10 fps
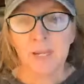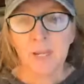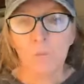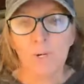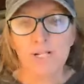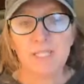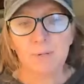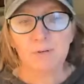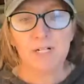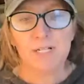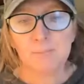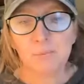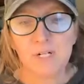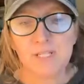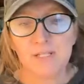When a spirit is
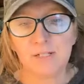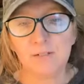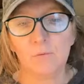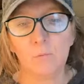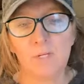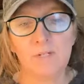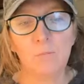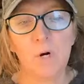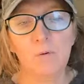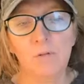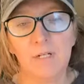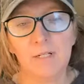present, we won't